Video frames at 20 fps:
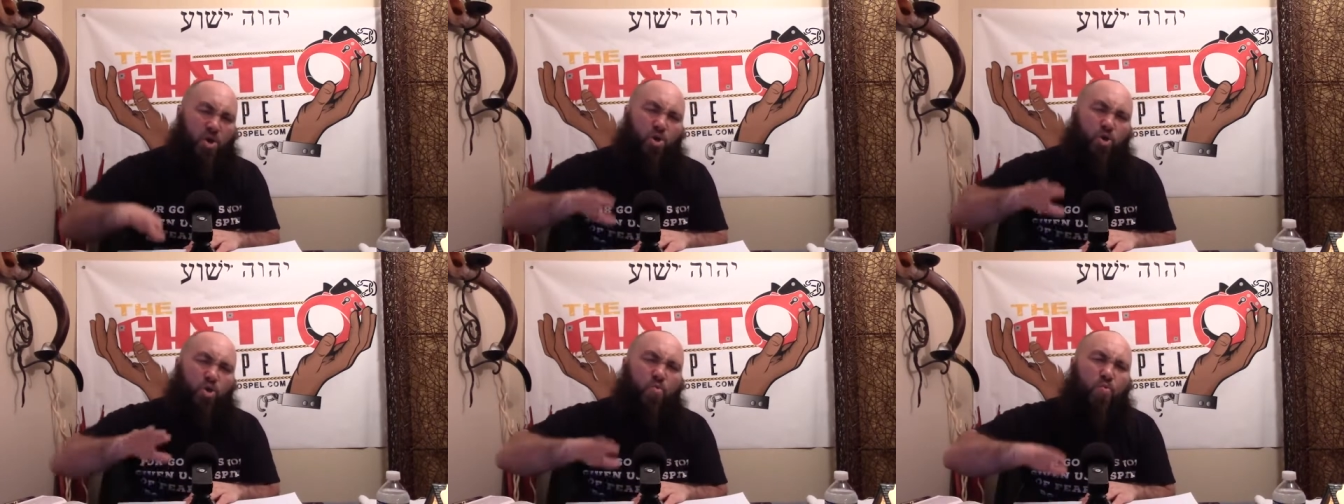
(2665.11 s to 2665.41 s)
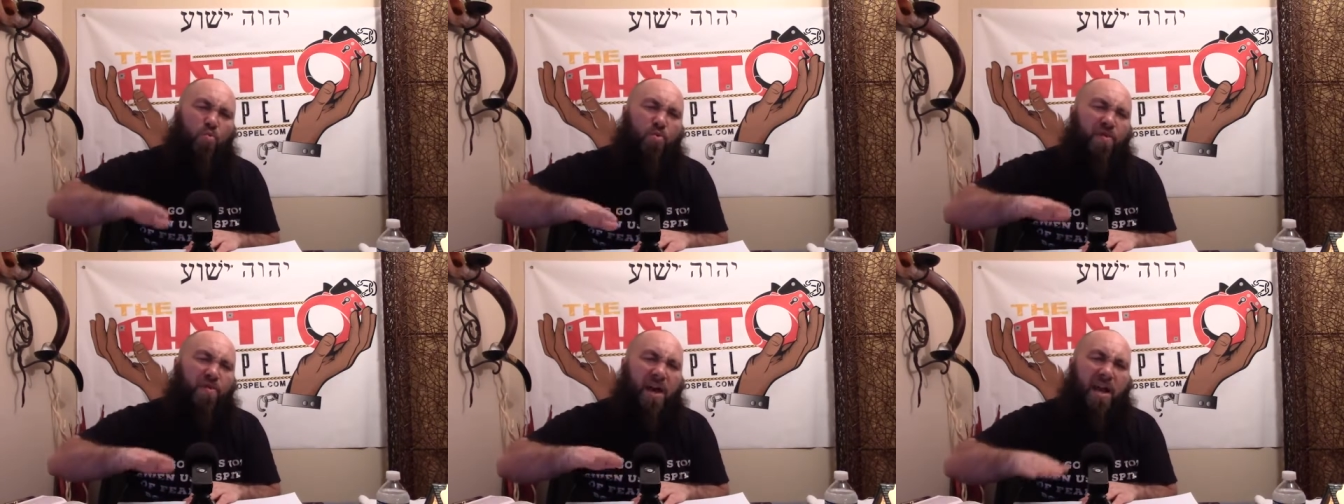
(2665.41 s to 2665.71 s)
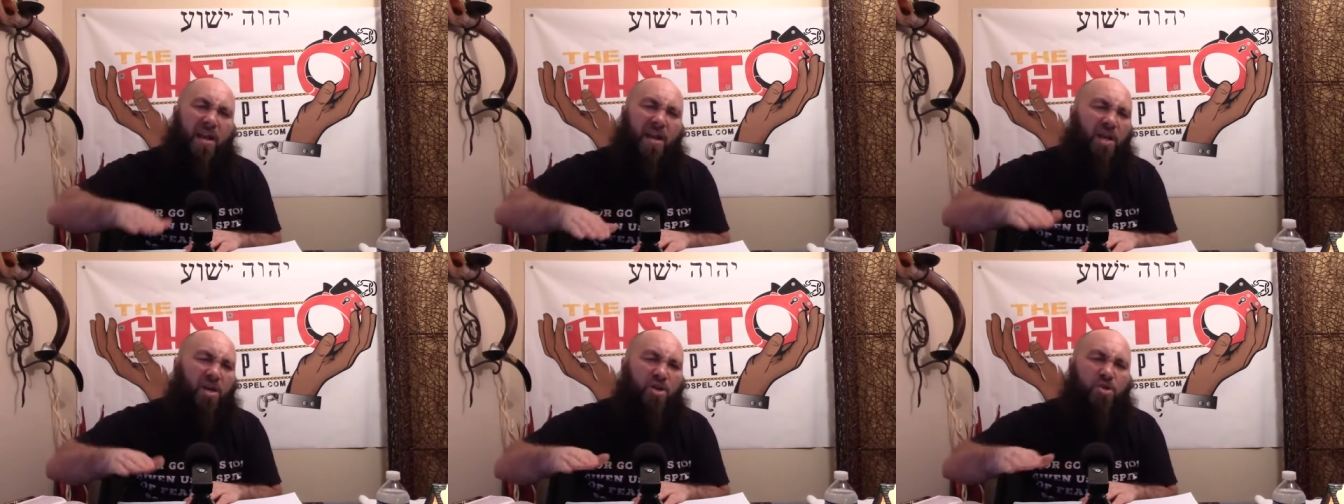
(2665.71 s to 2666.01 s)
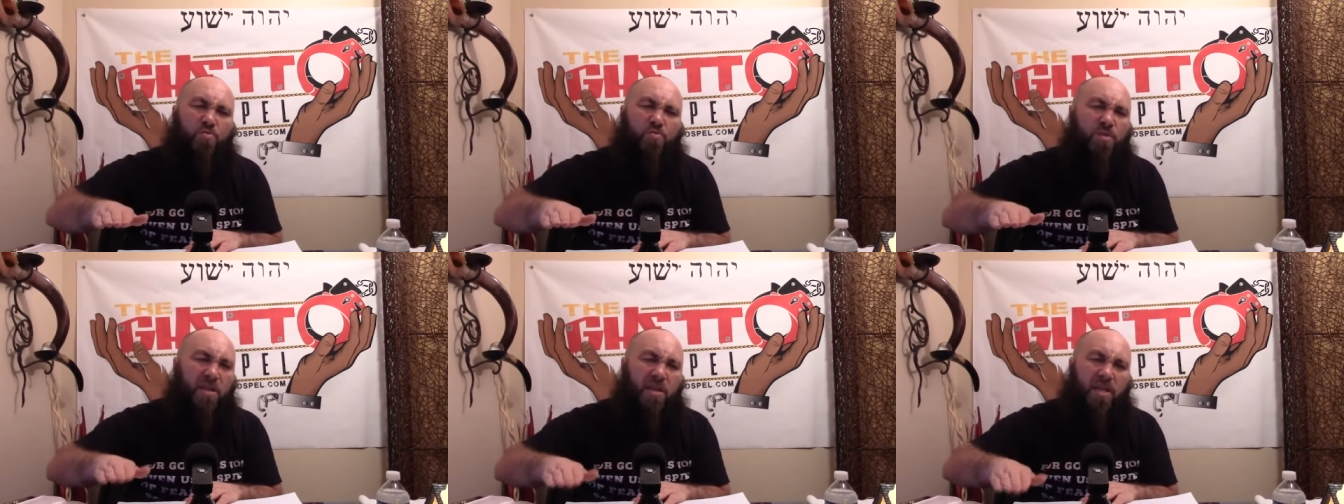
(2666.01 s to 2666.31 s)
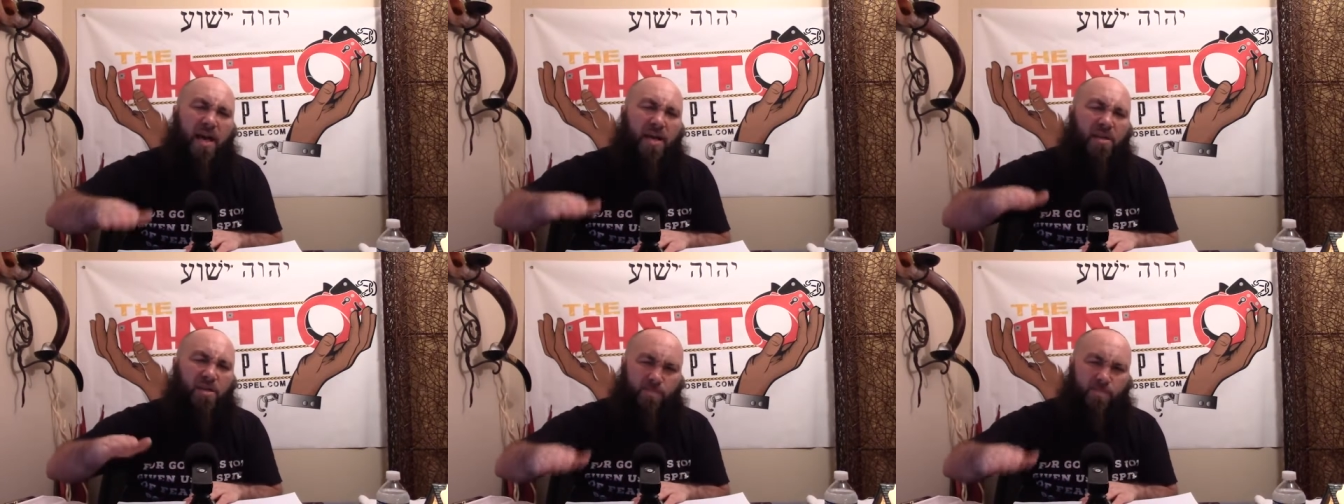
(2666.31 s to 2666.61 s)
You were that
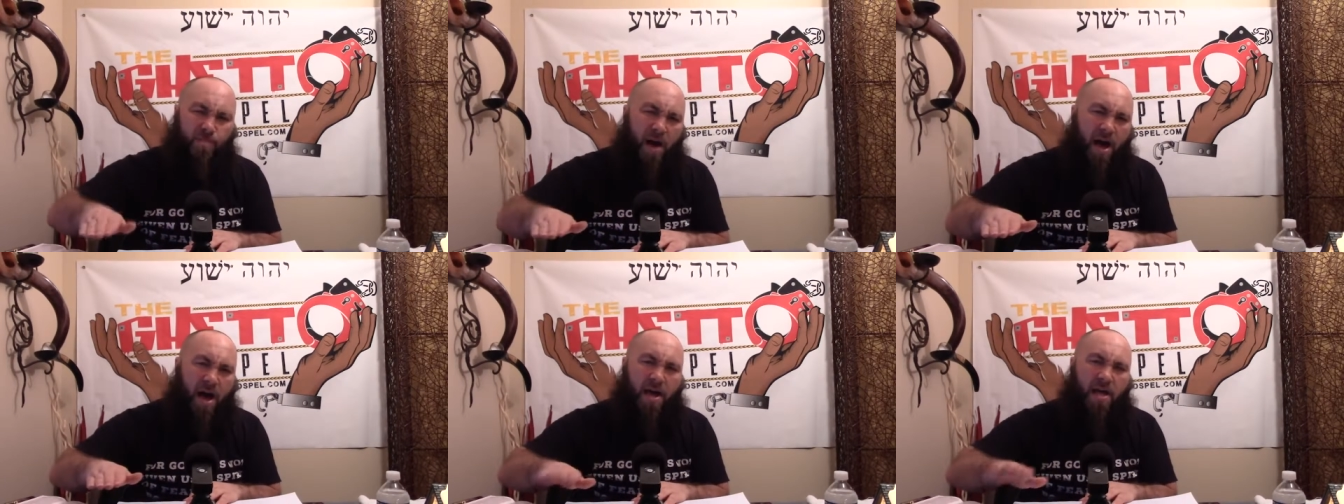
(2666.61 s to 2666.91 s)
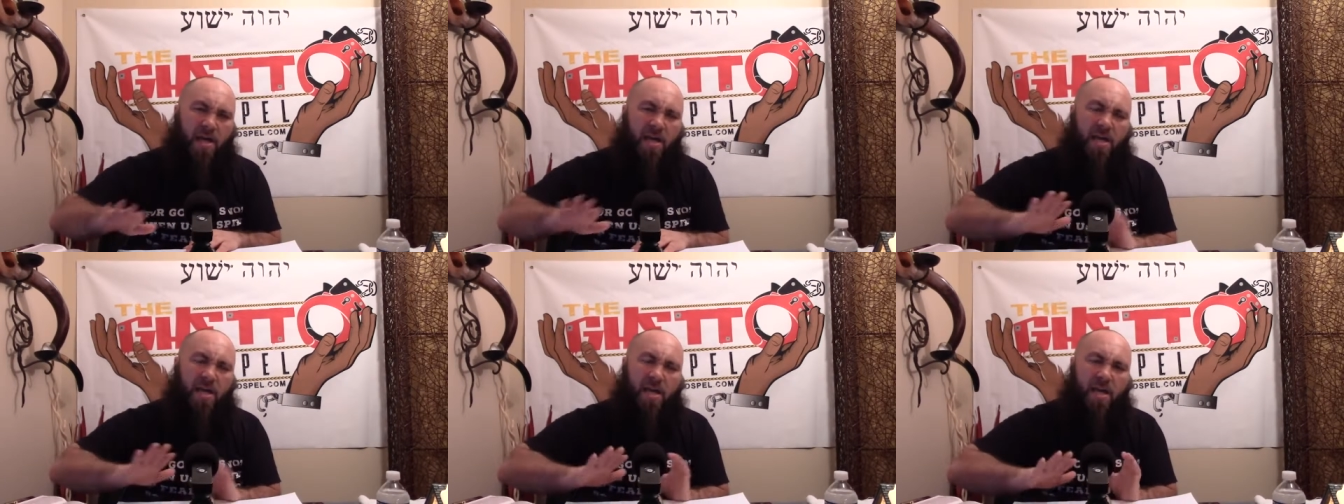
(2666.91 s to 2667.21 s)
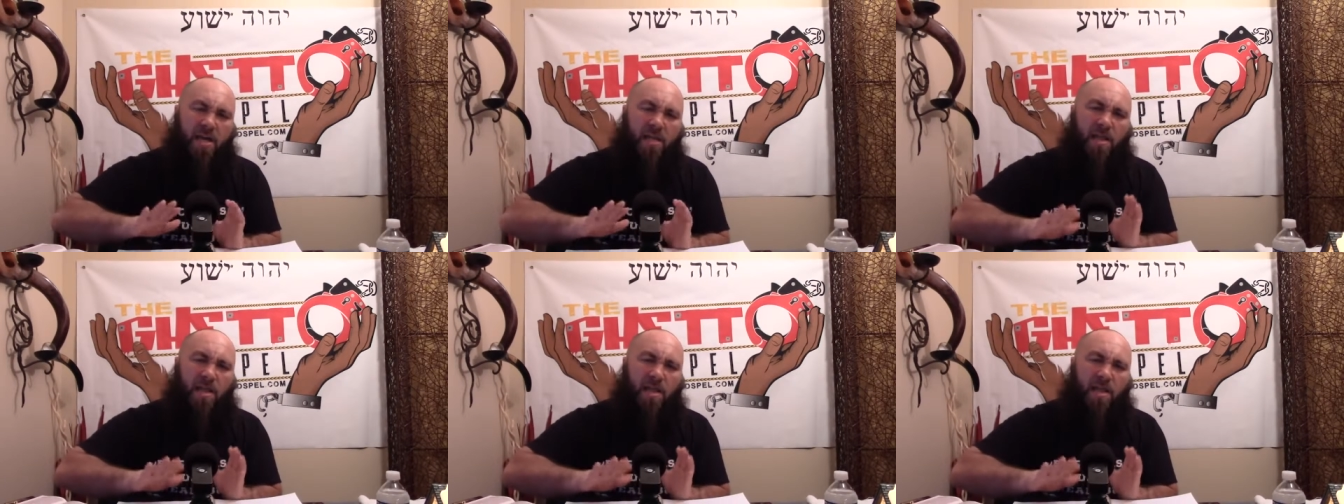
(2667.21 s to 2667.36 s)
Israelite spy